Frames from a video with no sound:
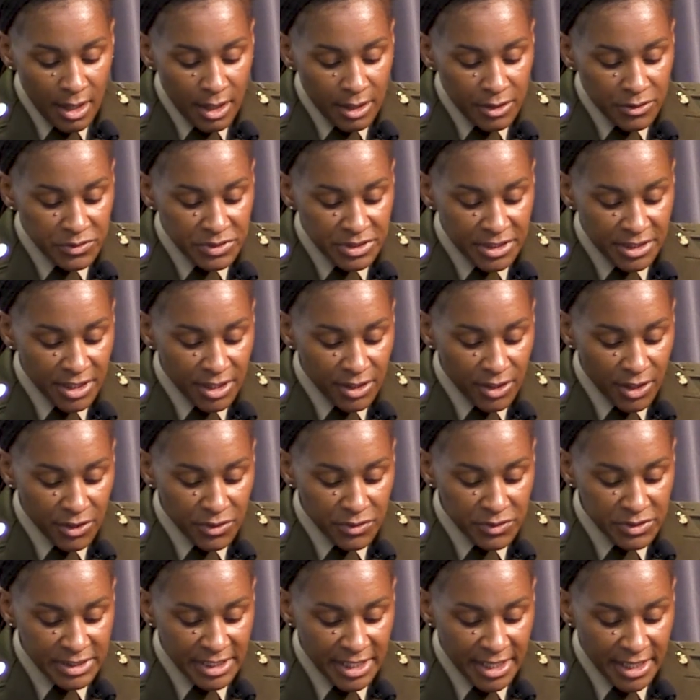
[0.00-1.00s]
Lieutenant
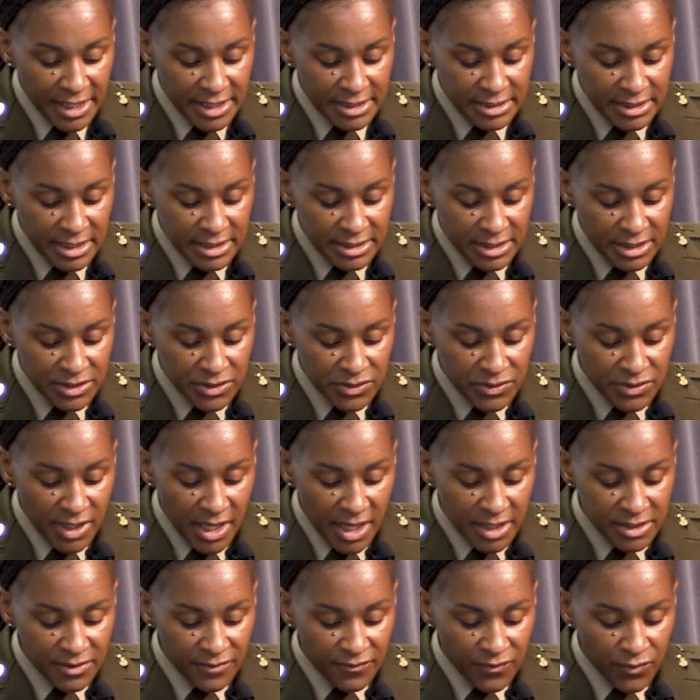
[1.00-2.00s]
Colonel Sands is a
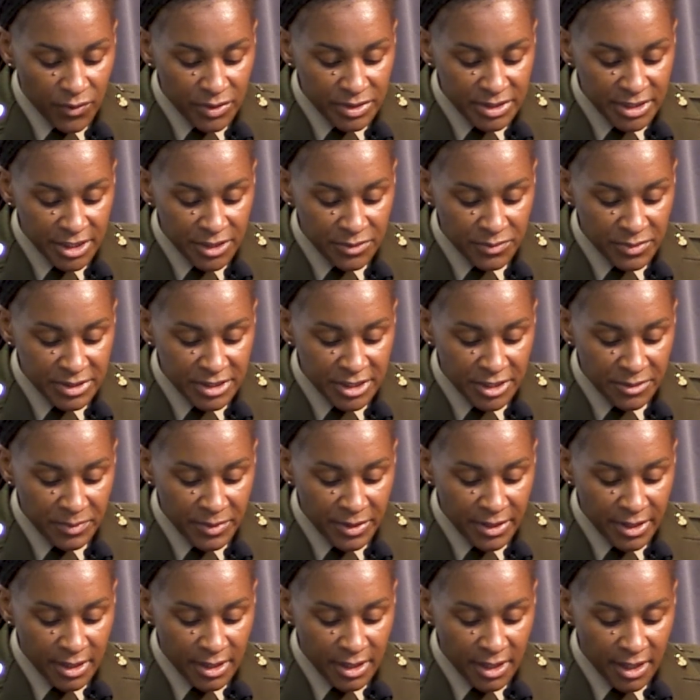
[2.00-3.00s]
2014
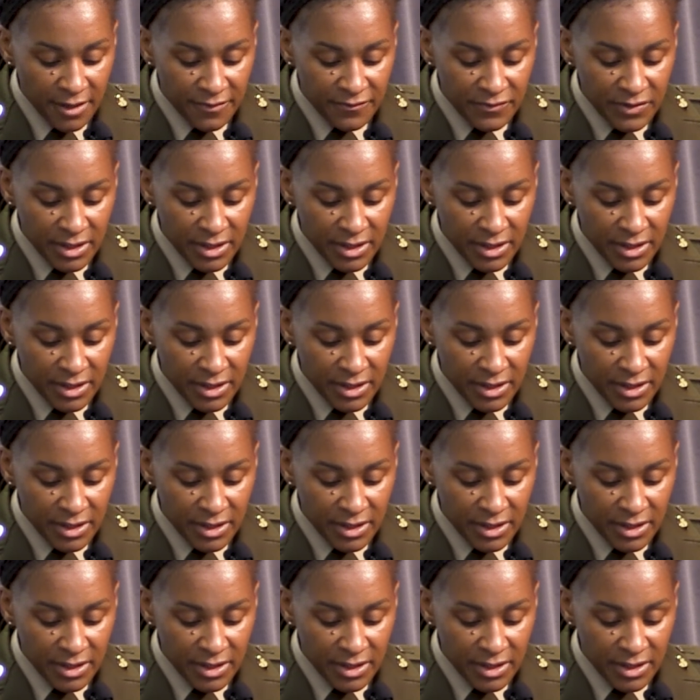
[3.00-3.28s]
recipient of